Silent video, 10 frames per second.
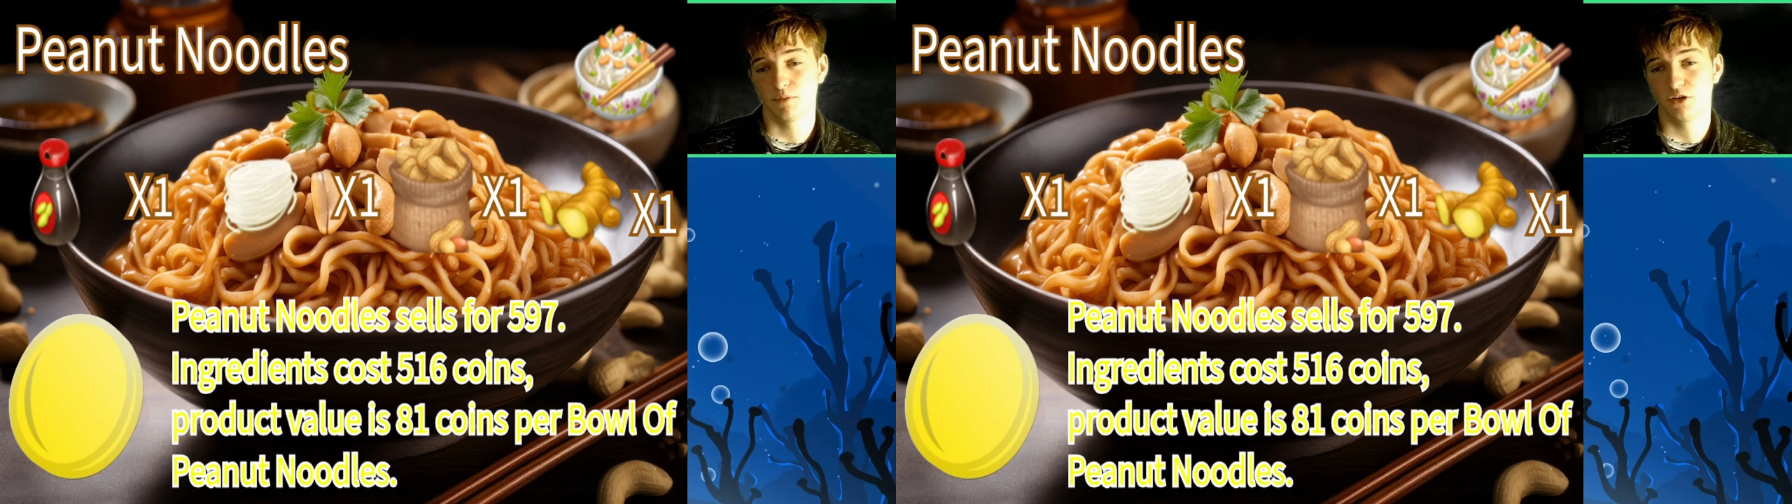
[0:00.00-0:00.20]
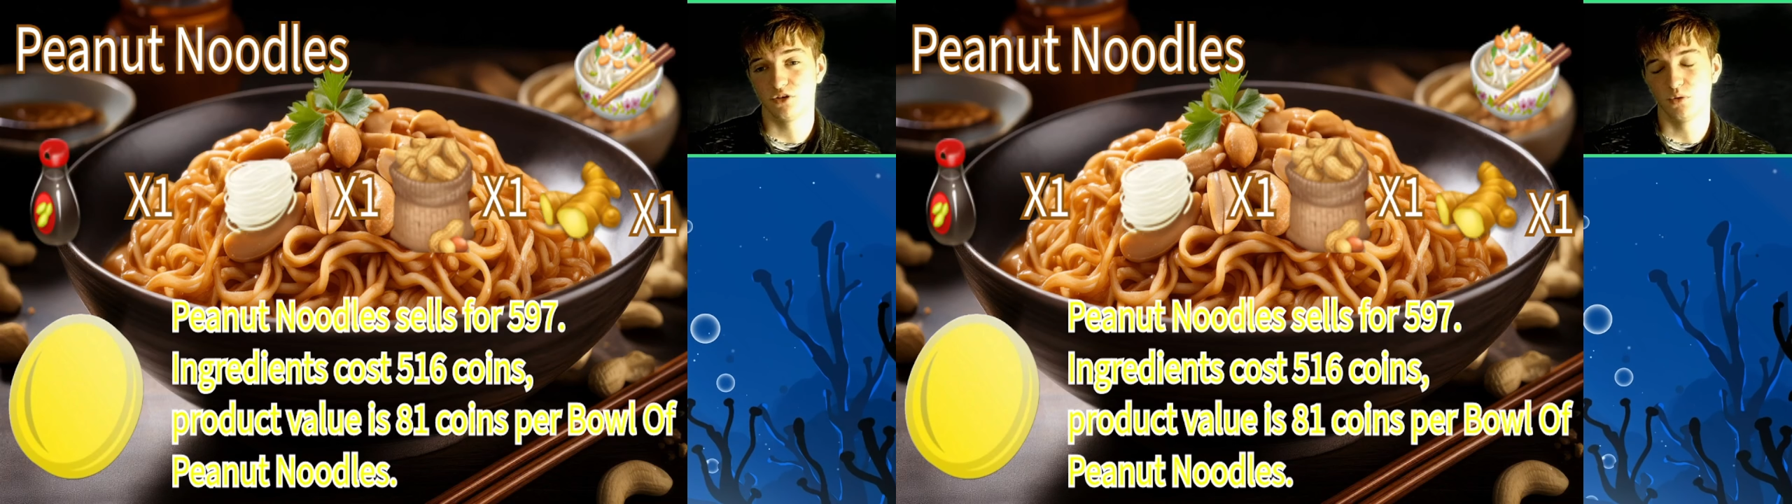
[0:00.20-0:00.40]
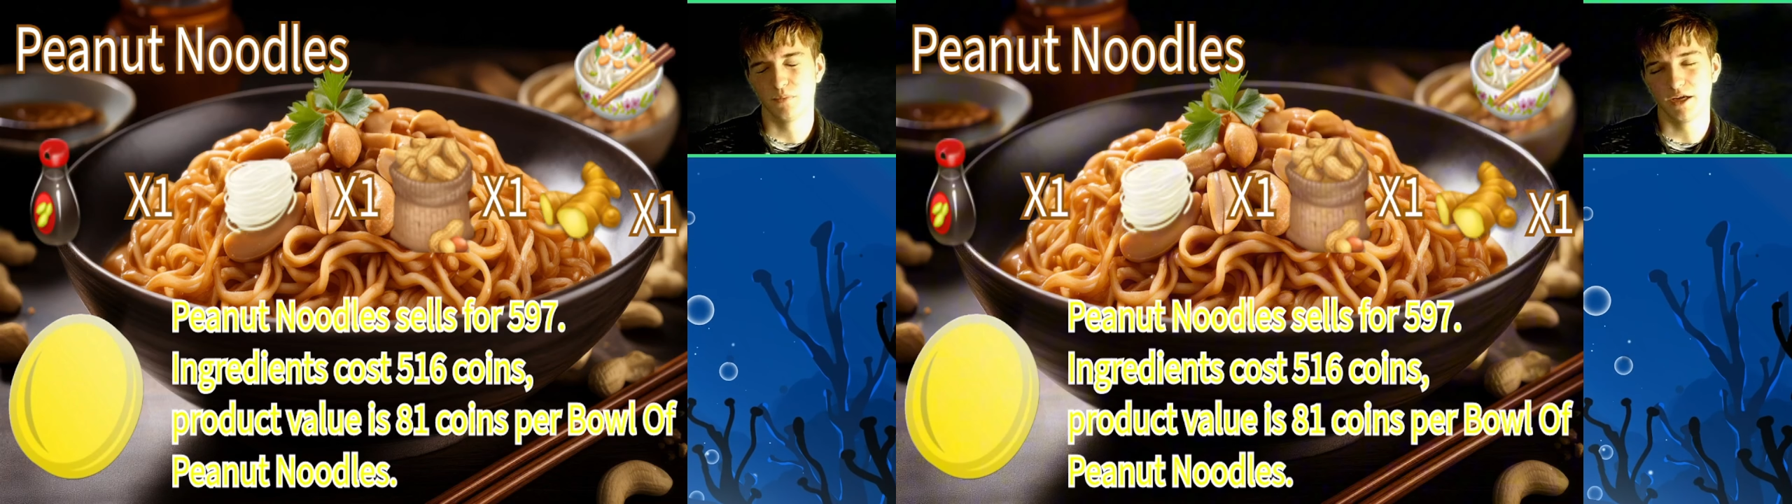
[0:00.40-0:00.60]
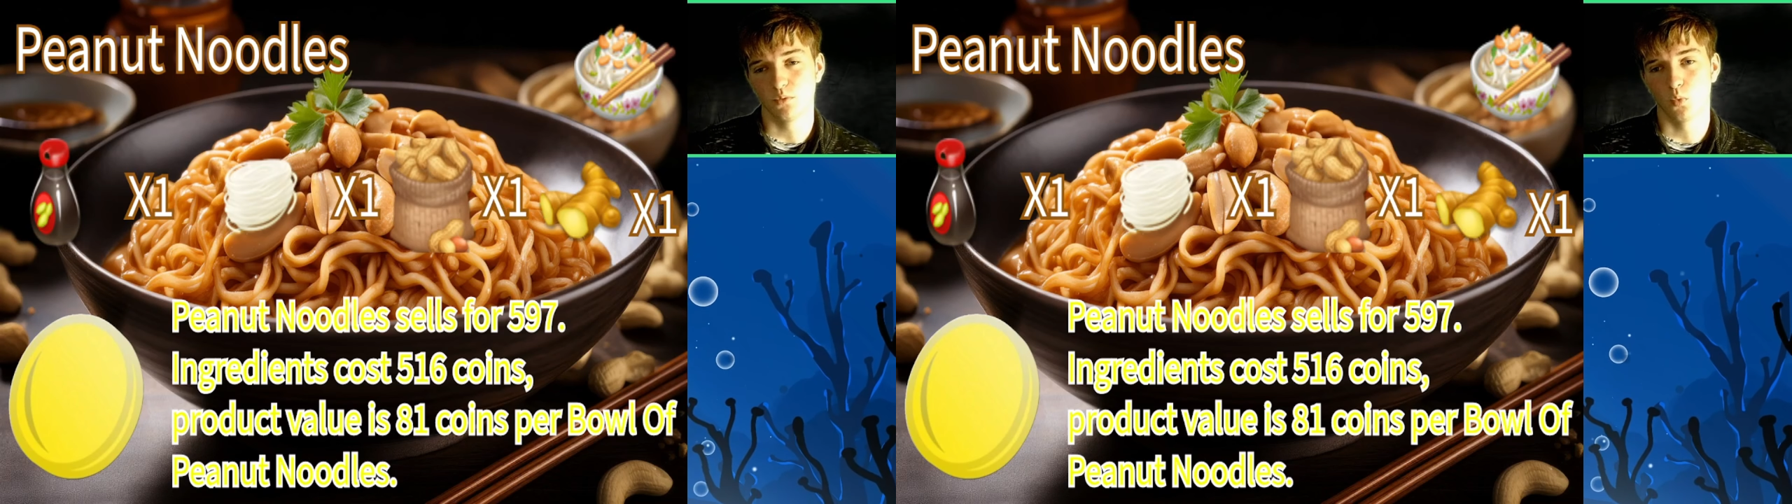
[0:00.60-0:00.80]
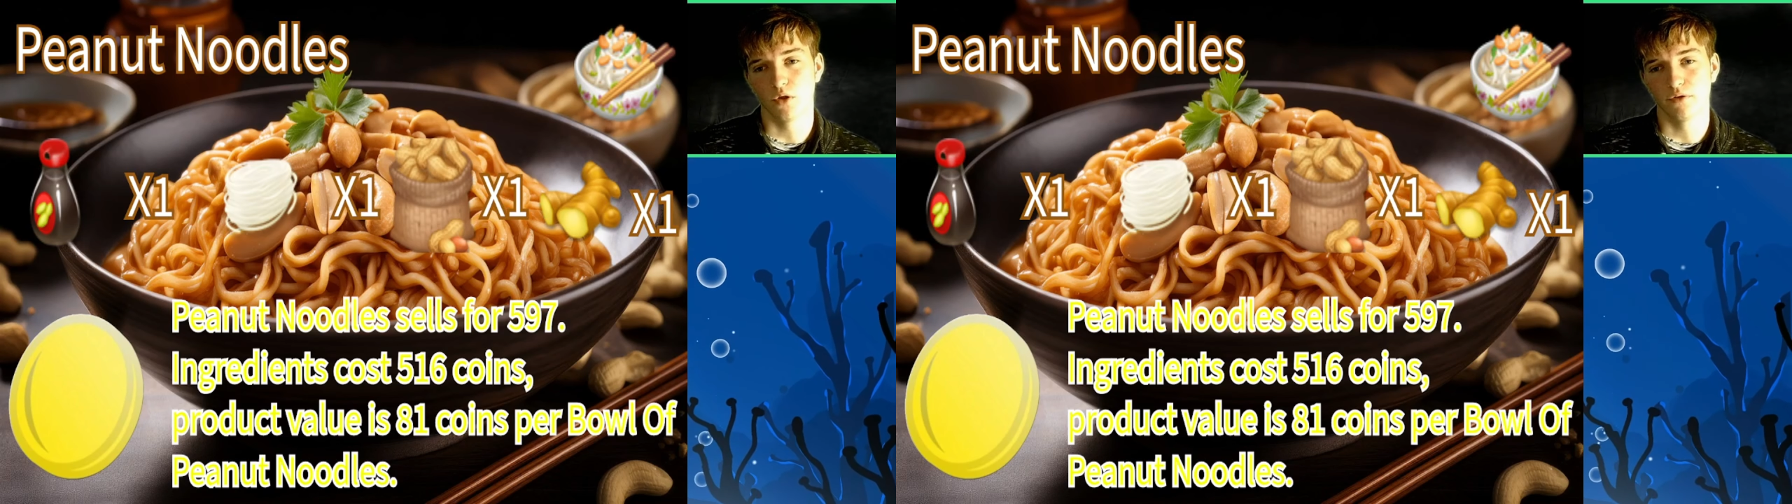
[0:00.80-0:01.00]
that you make
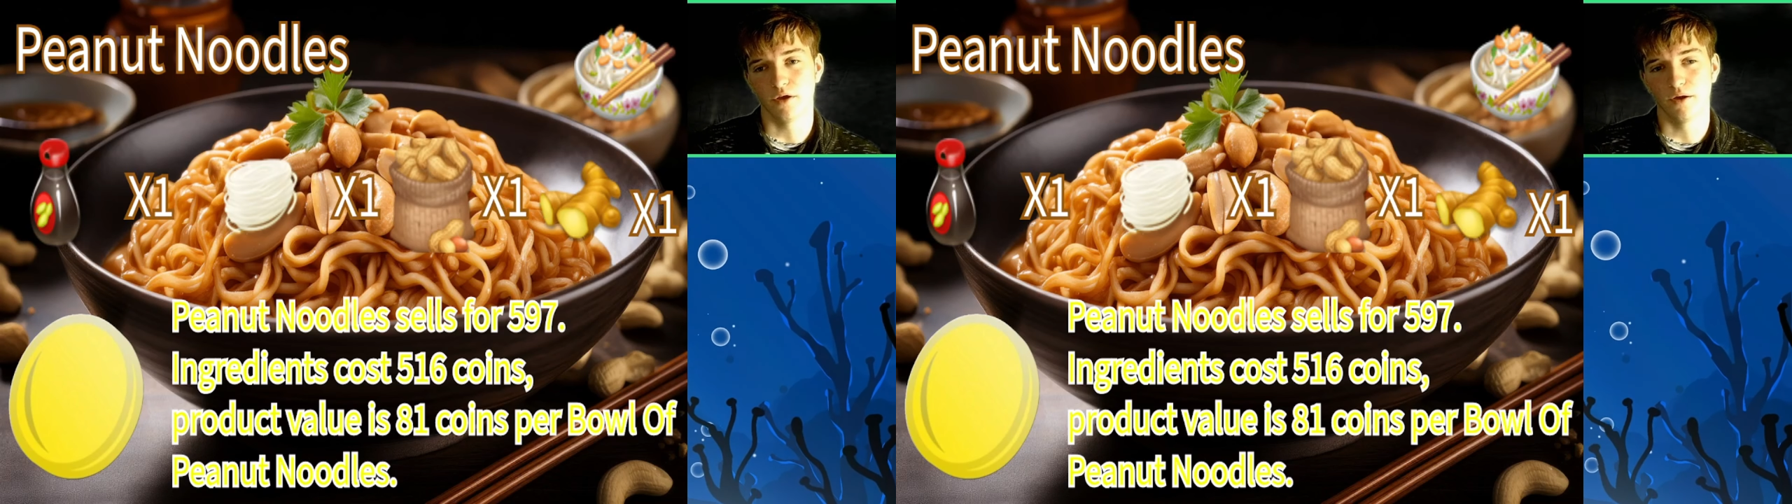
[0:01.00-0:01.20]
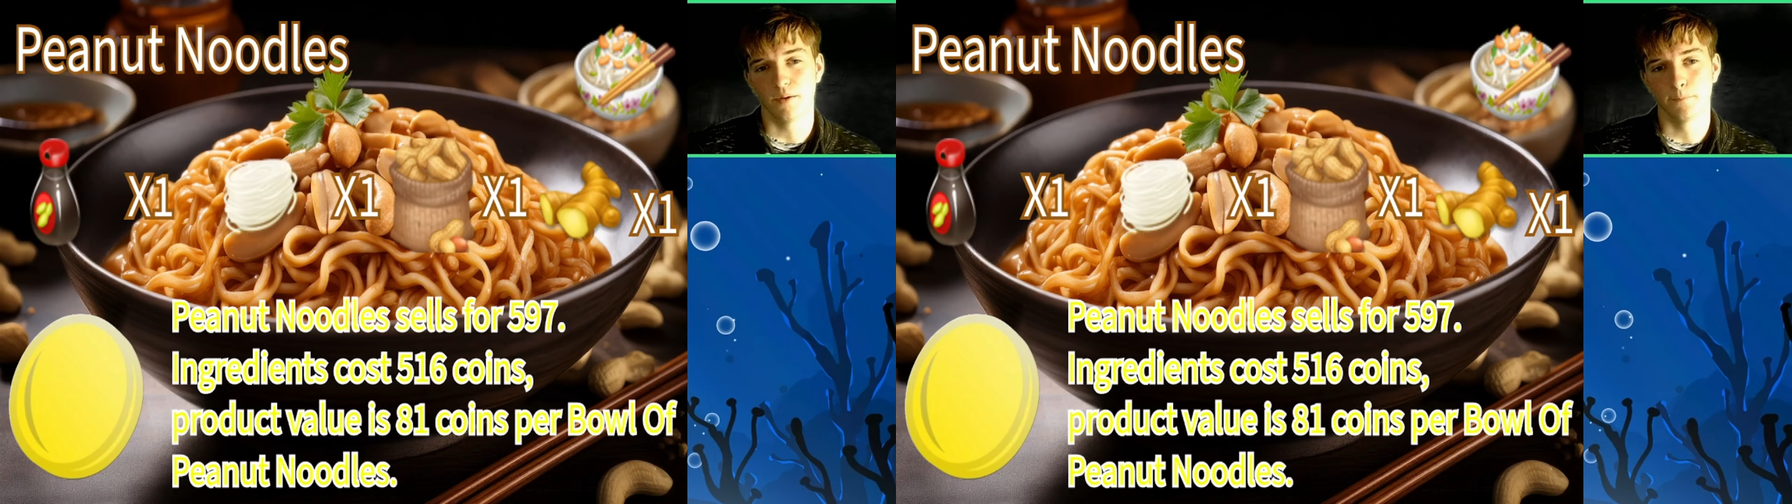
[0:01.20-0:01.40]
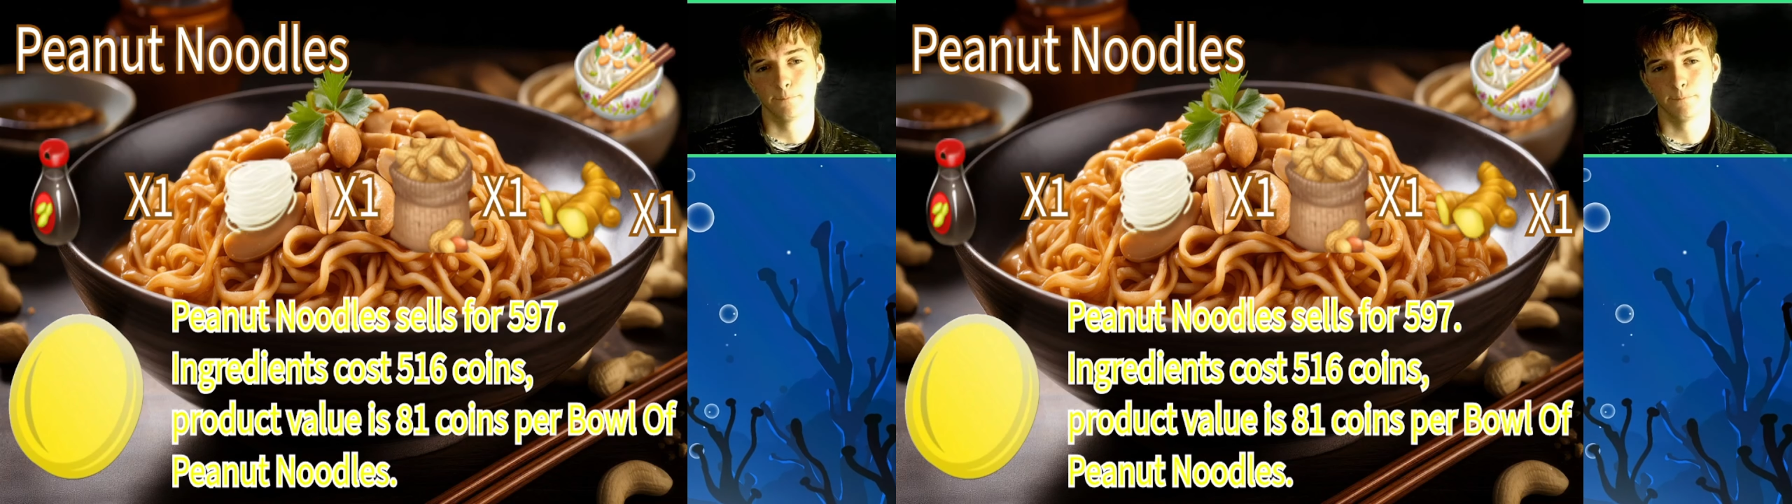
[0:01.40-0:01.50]
one.